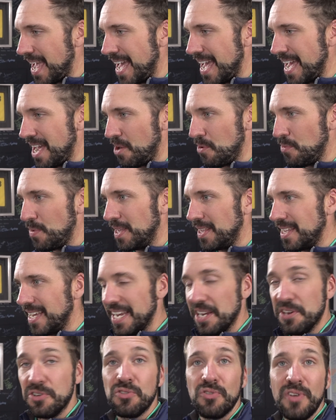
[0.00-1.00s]
with
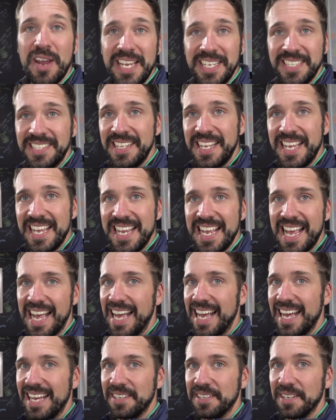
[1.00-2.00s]
a grazed knee
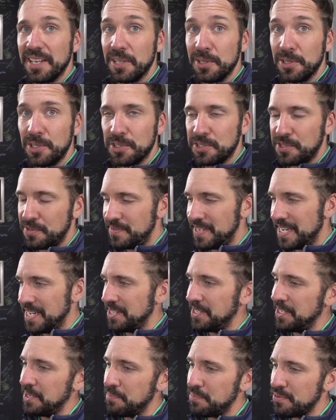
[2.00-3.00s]
and a lot of
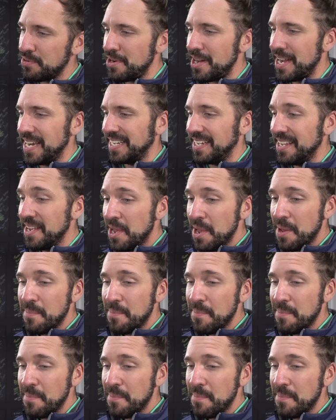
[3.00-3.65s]
dinted pride.